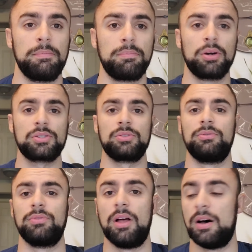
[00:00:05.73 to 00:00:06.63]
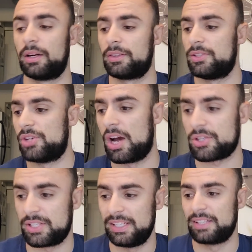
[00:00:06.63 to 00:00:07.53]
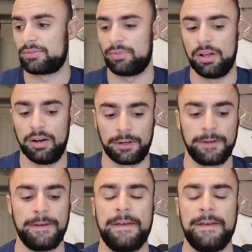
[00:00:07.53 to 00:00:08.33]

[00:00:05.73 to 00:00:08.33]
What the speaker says: personal vlog, the Josh Diaz vlog.